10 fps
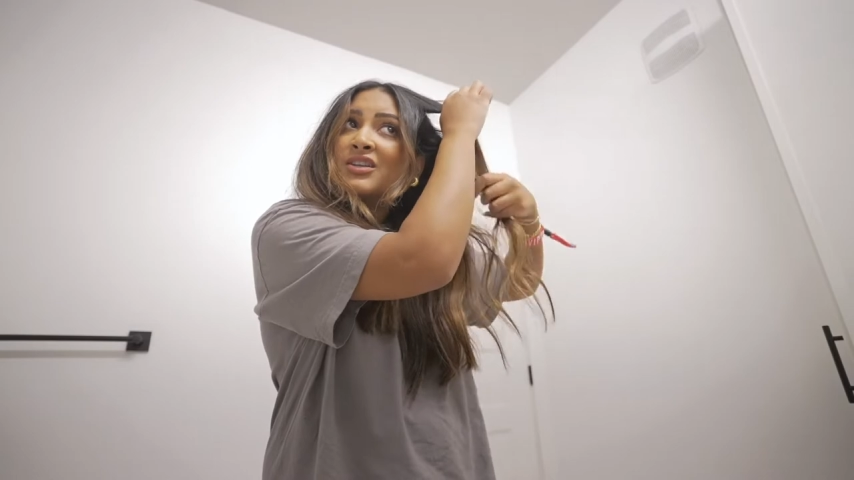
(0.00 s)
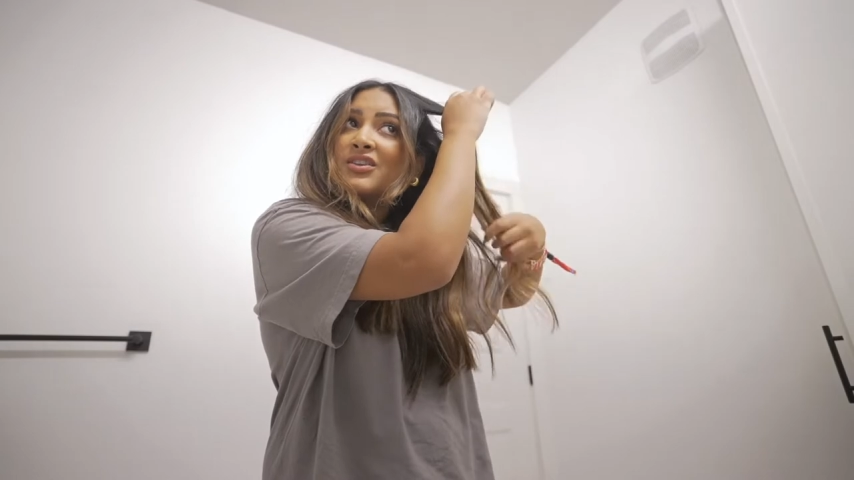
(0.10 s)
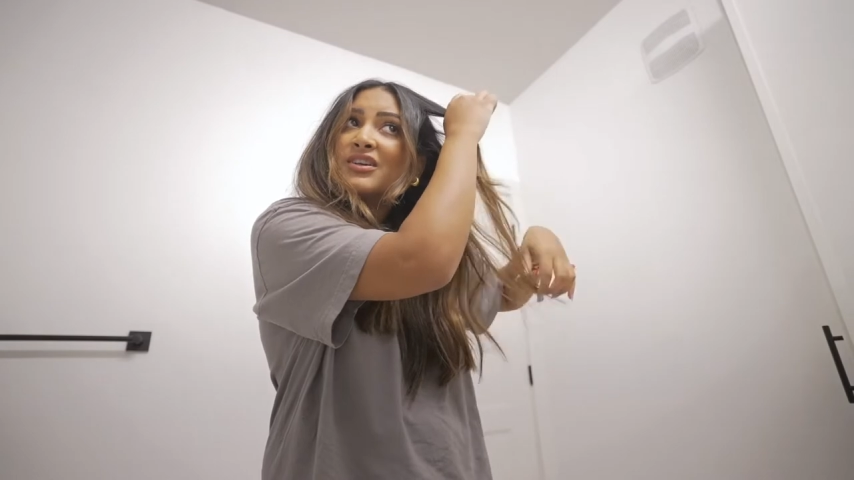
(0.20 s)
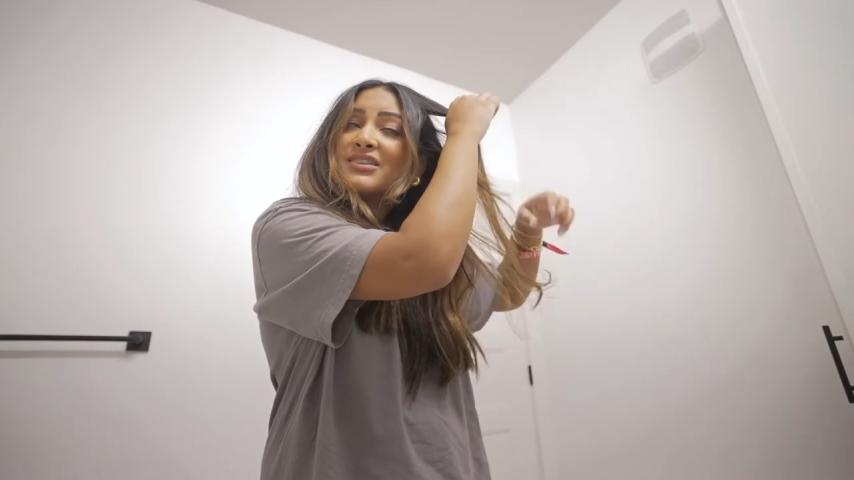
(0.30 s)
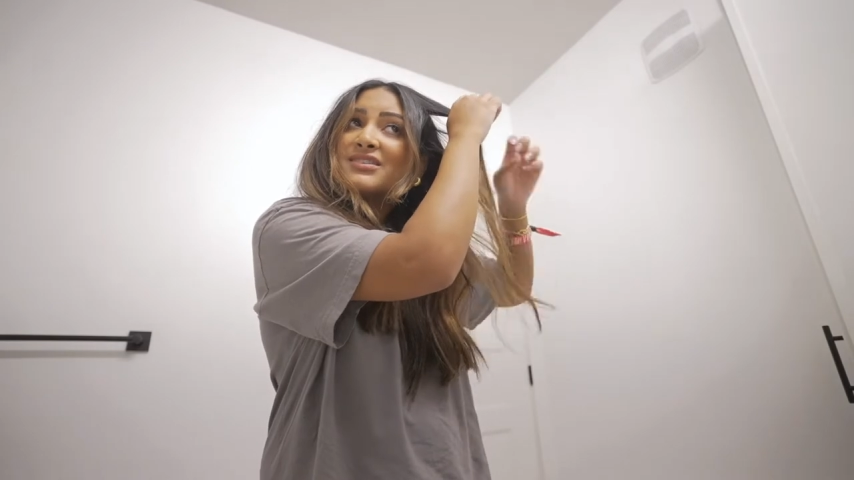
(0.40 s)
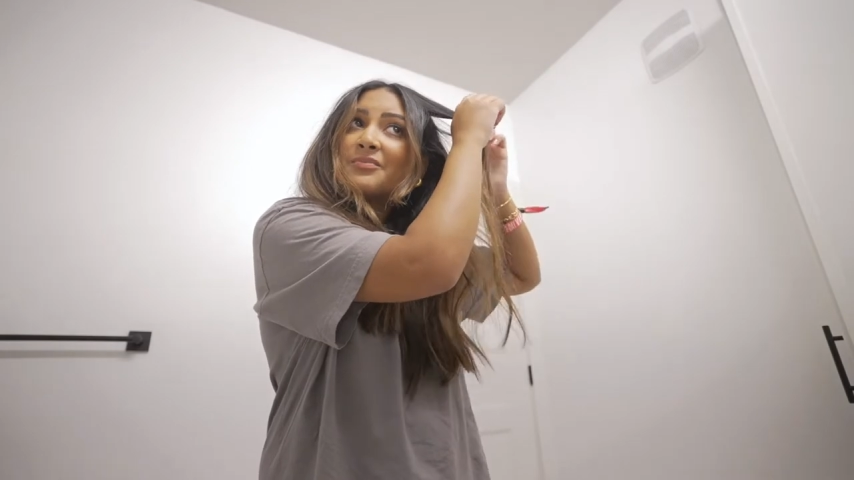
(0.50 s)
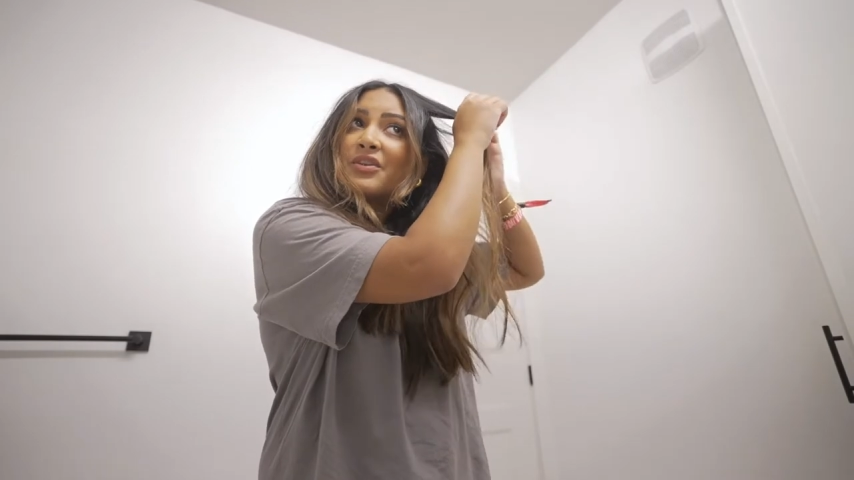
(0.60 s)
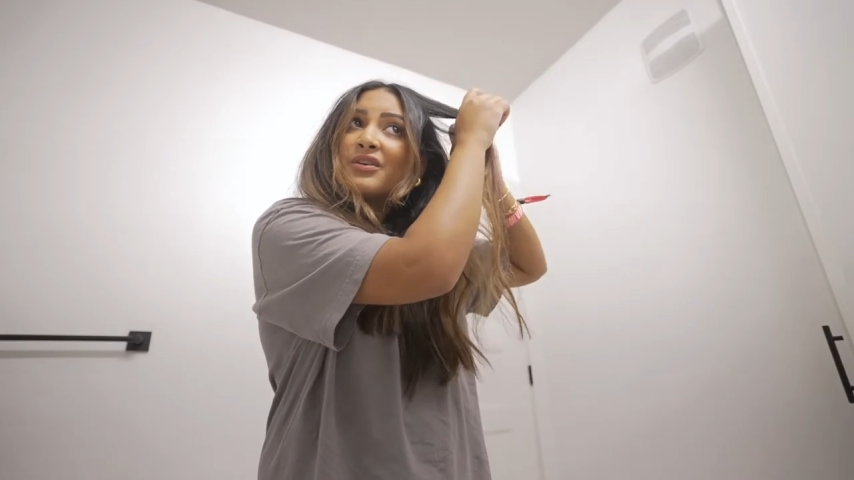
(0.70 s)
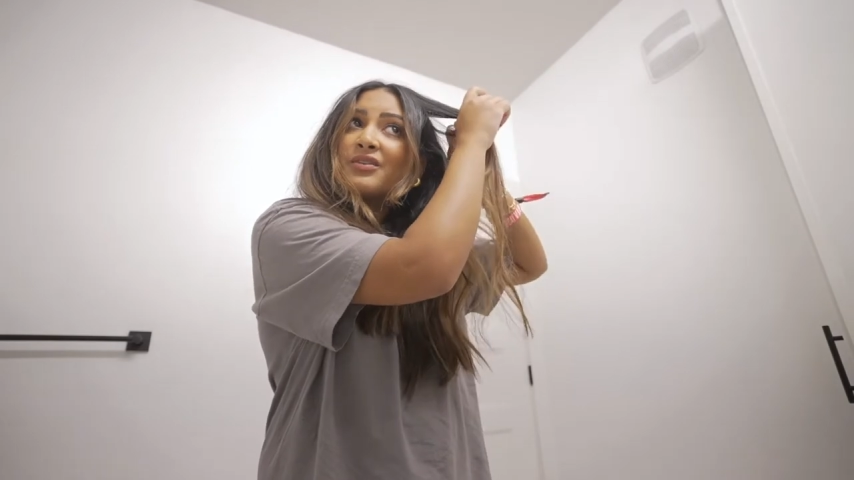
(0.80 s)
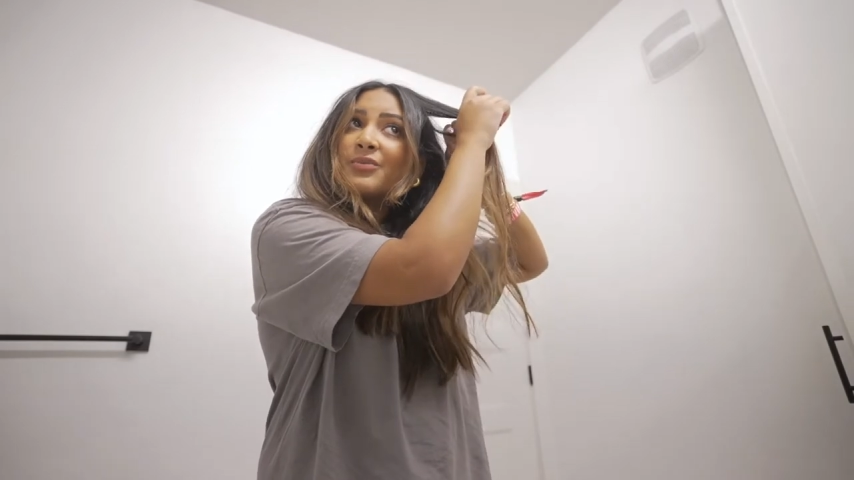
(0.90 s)
like
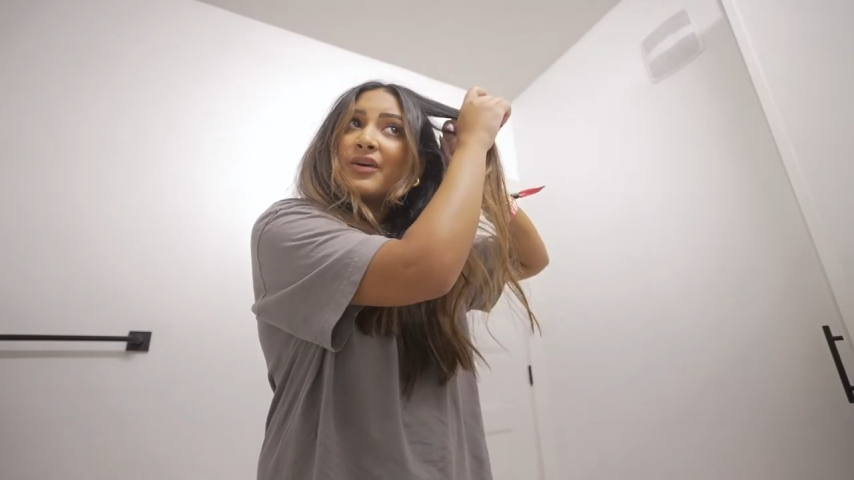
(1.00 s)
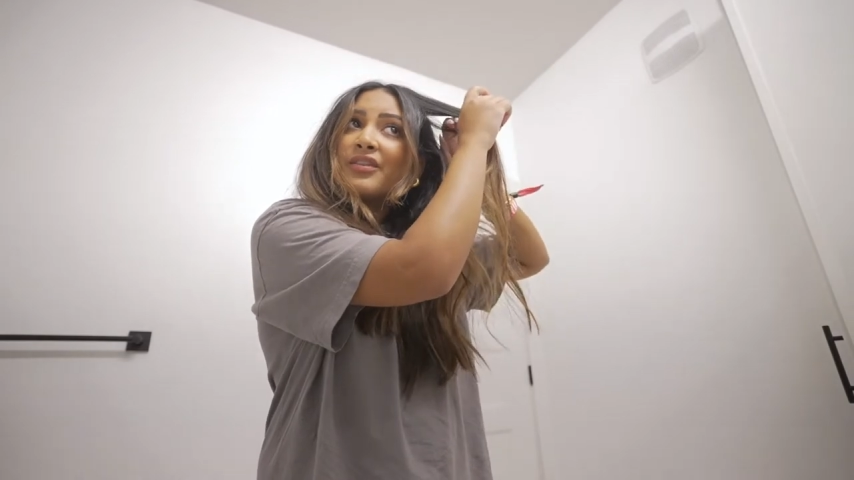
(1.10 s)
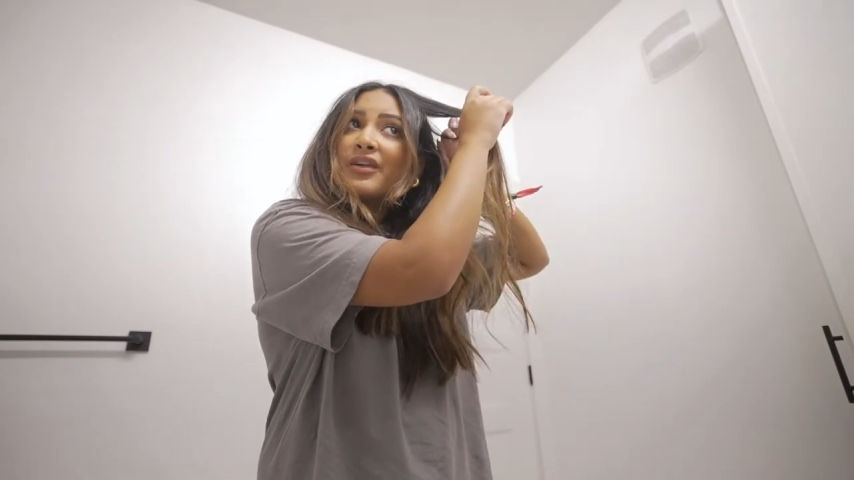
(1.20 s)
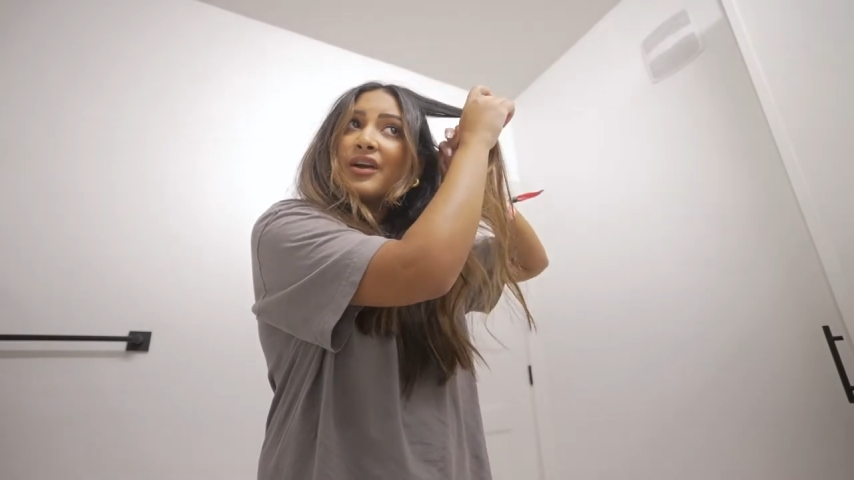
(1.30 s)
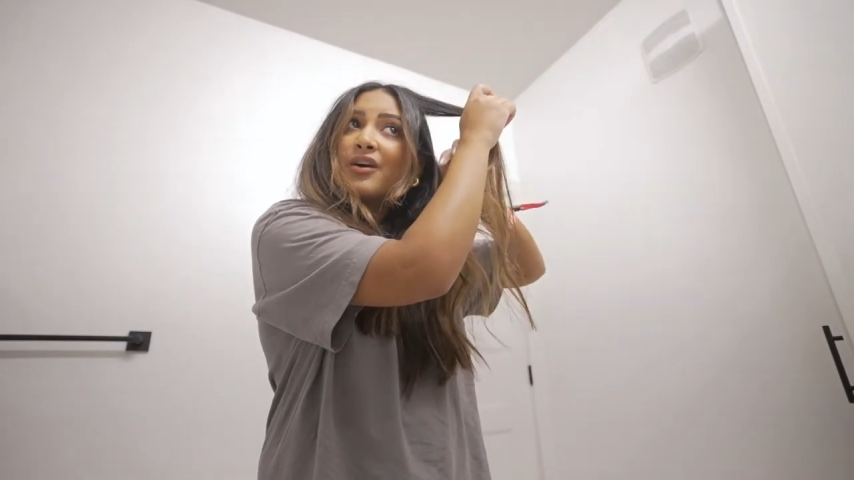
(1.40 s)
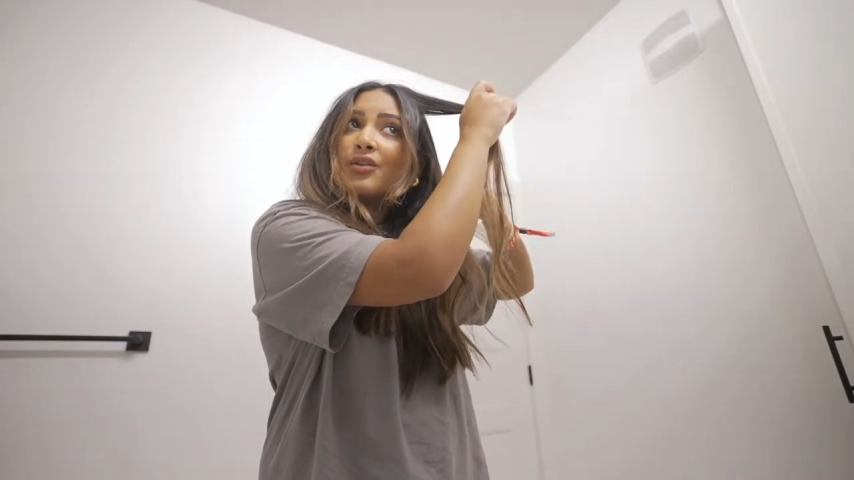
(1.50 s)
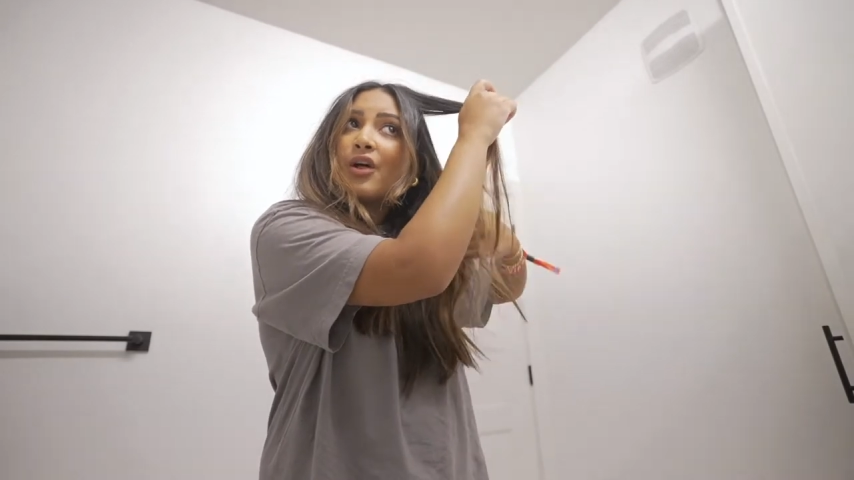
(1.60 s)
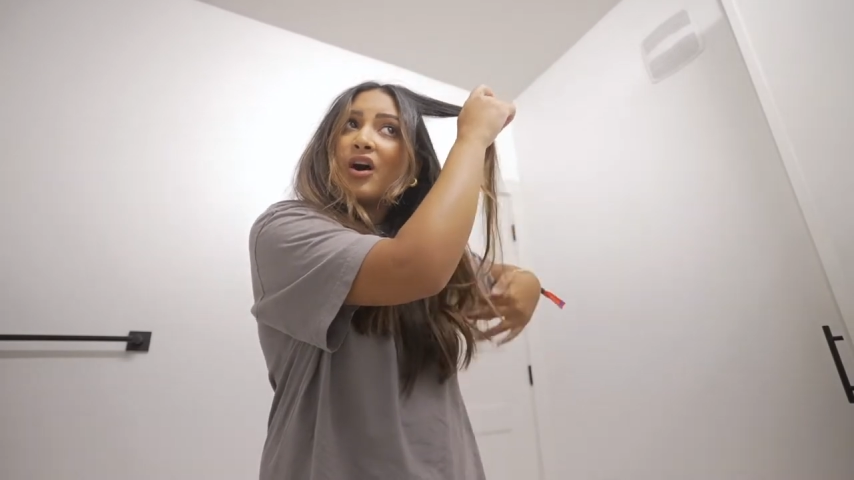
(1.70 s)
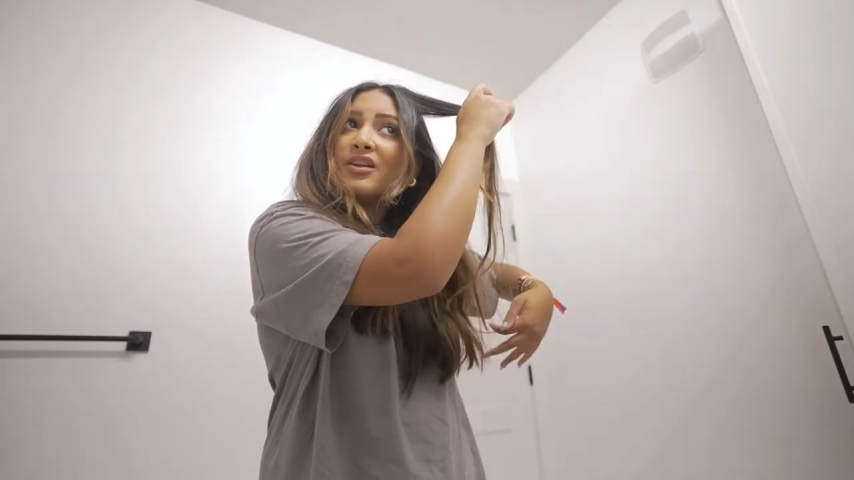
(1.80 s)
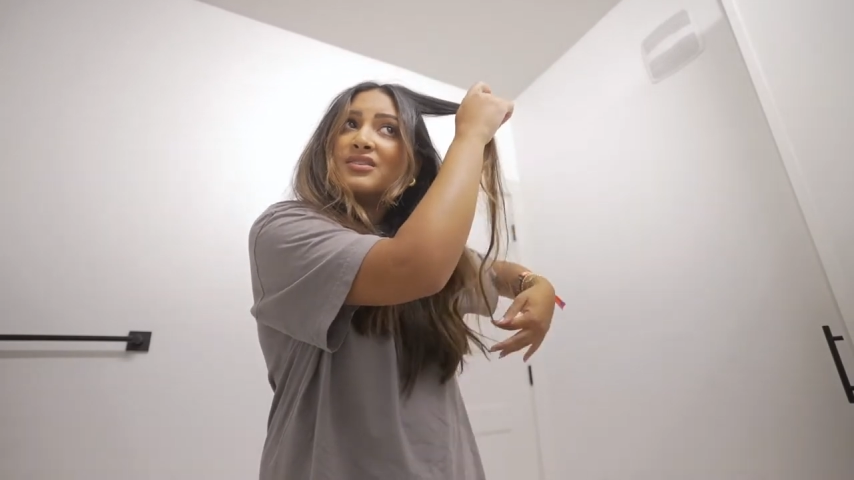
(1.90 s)
something with like a
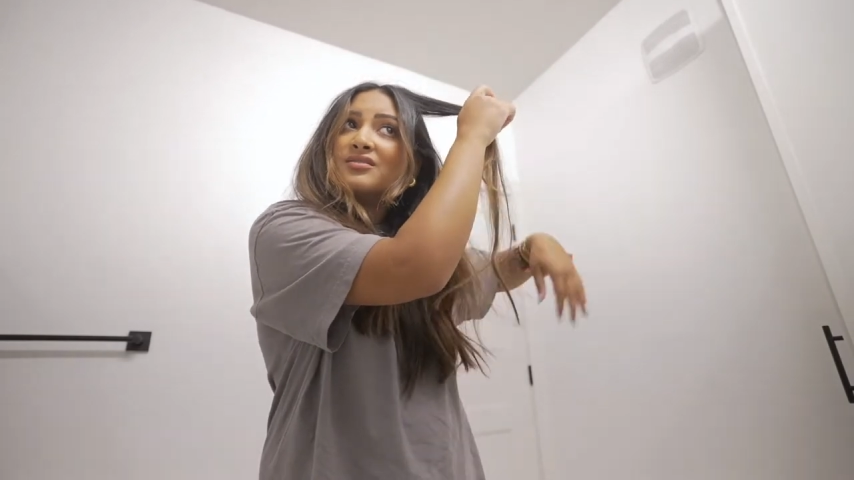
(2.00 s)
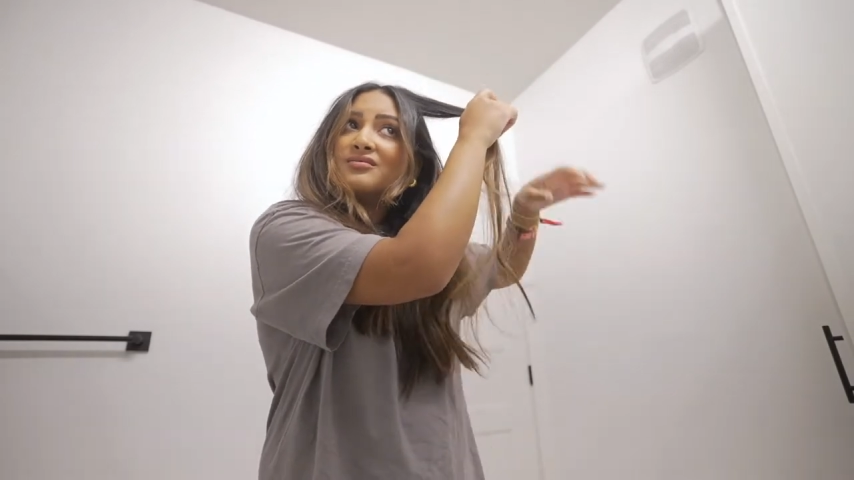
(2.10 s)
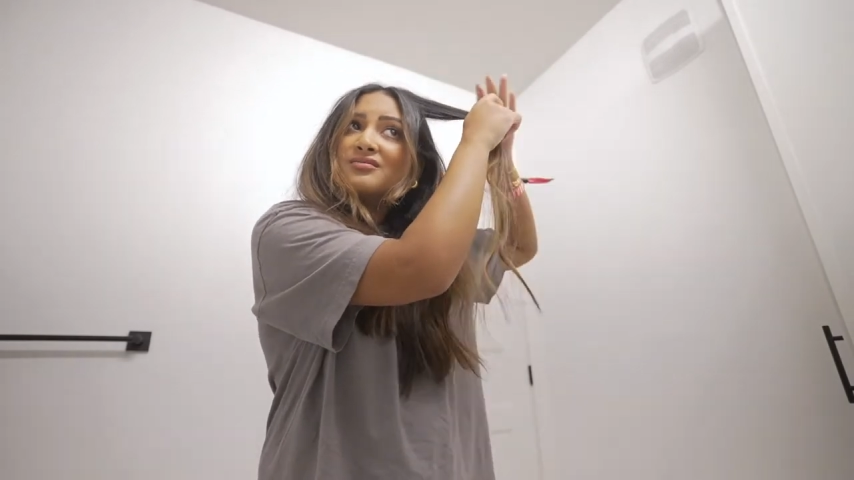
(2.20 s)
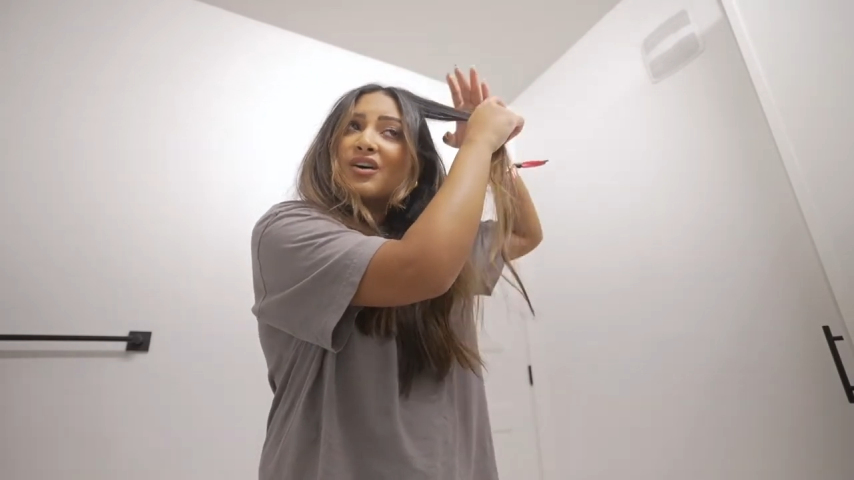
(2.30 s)
law in